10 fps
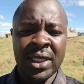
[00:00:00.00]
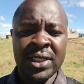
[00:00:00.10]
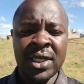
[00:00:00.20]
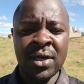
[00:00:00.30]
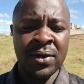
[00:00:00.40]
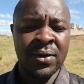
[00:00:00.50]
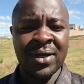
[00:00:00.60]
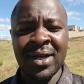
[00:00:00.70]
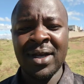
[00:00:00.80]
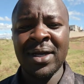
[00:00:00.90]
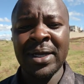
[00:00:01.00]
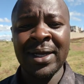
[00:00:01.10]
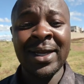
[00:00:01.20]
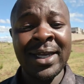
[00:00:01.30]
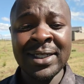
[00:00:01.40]
So,
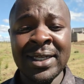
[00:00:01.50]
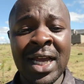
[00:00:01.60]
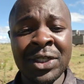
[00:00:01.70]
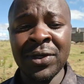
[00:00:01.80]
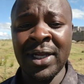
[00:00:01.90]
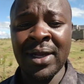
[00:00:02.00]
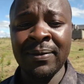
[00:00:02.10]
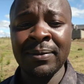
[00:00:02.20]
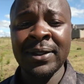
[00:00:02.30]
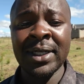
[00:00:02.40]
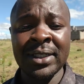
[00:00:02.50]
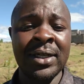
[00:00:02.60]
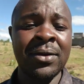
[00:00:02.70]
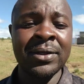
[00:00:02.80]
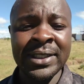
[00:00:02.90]
guys, actually, I'm
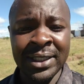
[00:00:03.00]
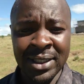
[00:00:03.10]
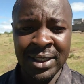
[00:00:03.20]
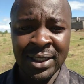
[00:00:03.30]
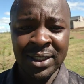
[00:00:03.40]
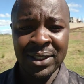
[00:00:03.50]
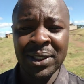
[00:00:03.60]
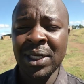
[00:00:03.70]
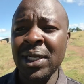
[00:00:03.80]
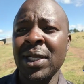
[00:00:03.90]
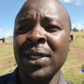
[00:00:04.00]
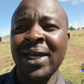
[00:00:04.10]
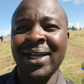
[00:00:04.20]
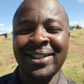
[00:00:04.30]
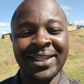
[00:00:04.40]
seriously considering
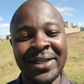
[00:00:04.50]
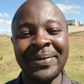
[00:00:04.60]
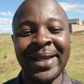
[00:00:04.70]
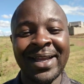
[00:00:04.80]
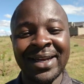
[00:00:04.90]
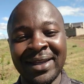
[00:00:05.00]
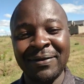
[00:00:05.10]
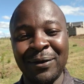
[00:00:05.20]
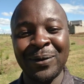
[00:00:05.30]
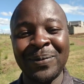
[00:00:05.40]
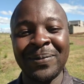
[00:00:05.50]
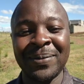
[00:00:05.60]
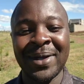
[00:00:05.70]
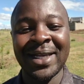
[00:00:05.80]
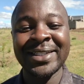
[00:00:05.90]
changing my career from
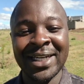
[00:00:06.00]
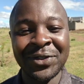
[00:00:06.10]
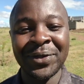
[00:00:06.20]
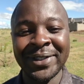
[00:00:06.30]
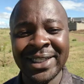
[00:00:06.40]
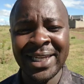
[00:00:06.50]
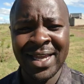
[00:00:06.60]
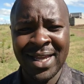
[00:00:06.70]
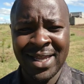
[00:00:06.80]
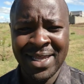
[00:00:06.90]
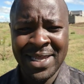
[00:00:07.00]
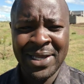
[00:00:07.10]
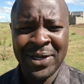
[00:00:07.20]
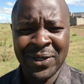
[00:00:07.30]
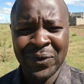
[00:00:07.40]
a structural engineer
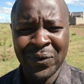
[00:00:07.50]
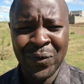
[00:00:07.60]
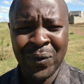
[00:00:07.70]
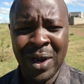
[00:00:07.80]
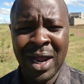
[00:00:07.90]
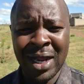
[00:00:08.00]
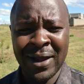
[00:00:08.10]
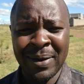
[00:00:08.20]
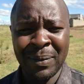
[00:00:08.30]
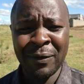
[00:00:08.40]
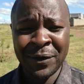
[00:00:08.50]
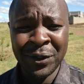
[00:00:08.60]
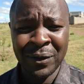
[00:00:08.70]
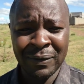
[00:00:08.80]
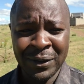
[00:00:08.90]
to a
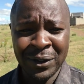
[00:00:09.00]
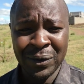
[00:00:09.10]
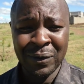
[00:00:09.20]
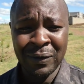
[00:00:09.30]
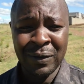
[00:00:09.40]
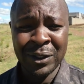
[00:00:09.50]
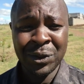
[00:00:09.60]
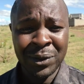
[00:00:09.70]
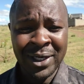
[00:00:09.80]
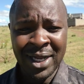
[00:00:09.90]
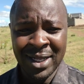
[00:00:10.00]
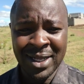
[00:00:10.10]
professional video shooter.